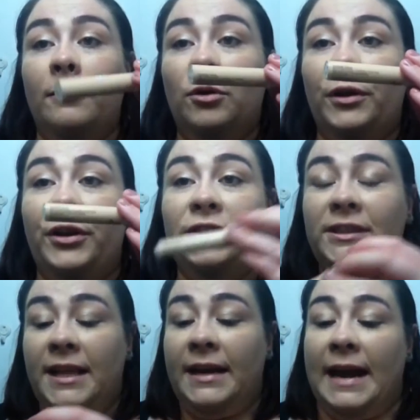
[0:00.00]
I'm going to use
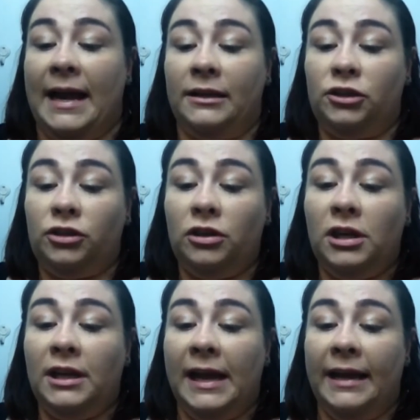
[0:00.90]
the Natural
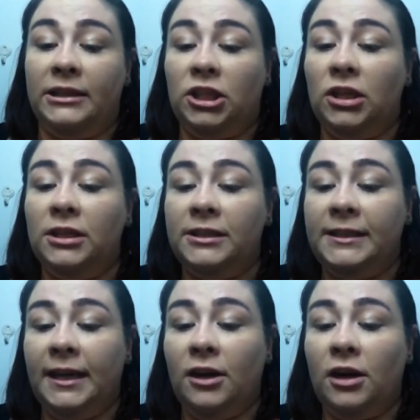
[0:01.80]
Collection
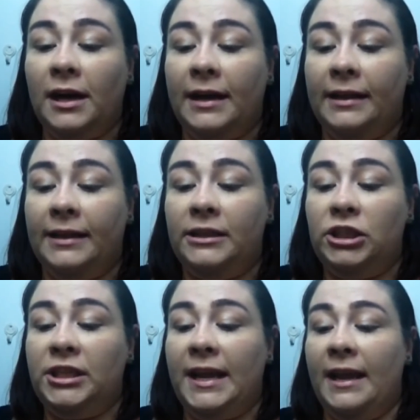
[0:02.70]
concealer in the
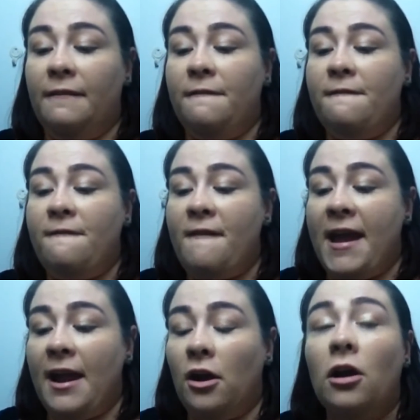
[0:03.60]
shade
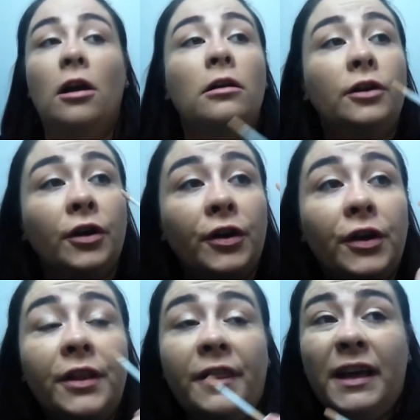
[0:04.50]
Fair. Now
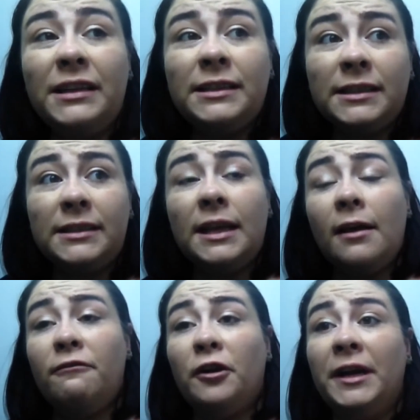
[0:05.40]
this
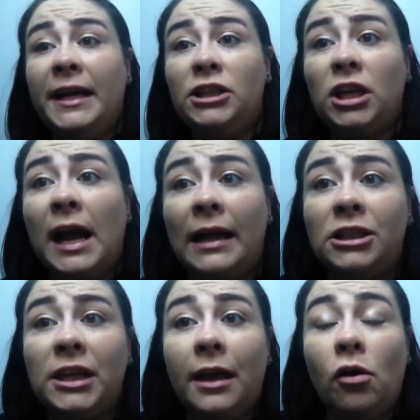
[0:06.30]
foundation
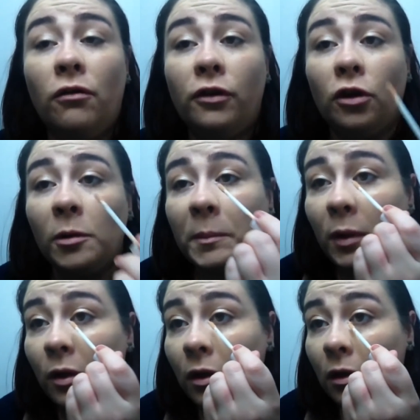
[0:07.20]
actually covered up
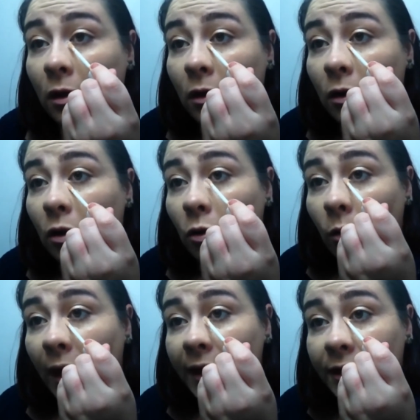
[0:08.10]

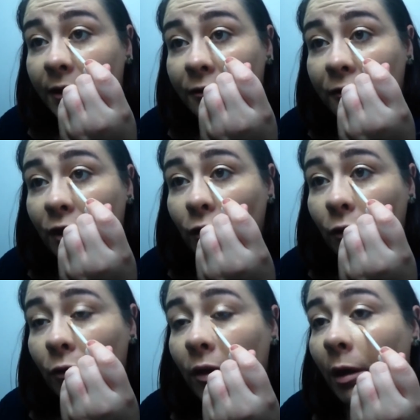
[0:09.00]
quite a
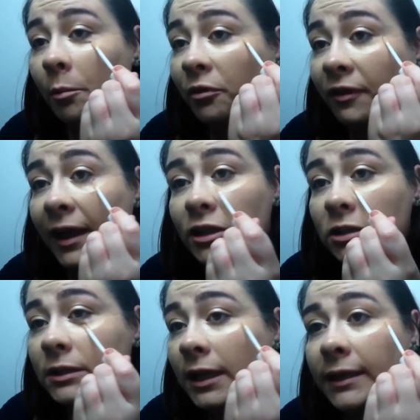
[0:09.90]
few
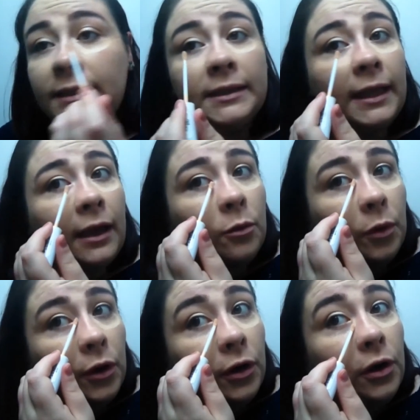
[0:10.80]
imperfections that I didn't think it
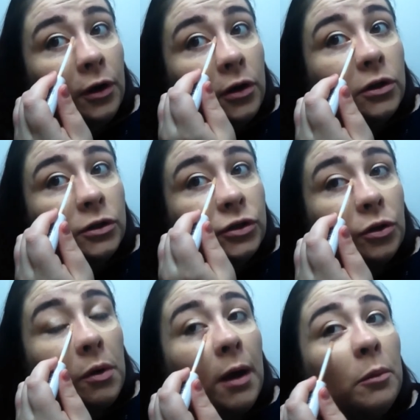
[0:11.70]
would.
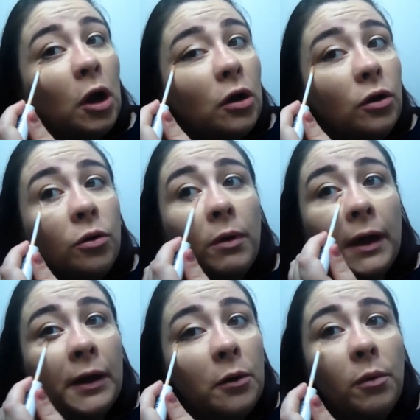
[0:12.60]
So I'm not going to go
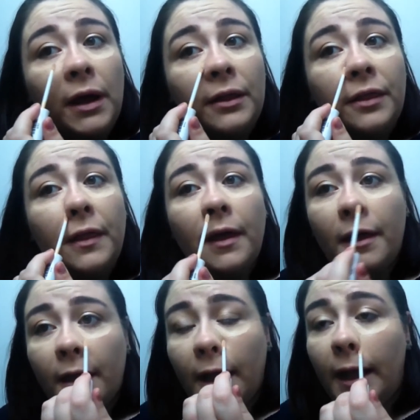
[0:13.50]
in with
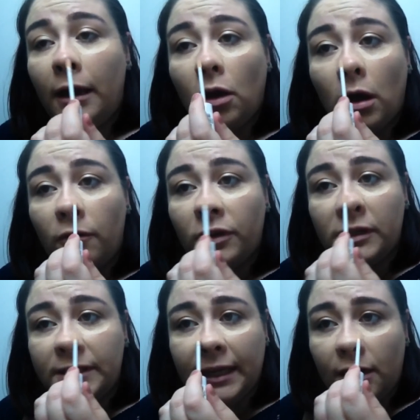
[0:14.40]
a lot of
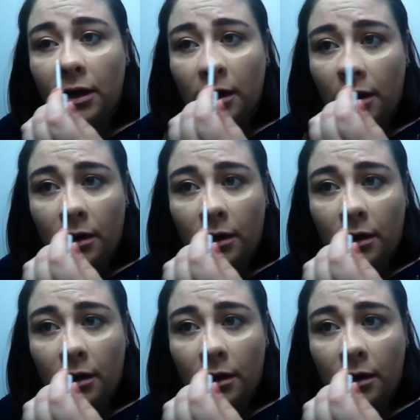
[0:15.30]
concealer,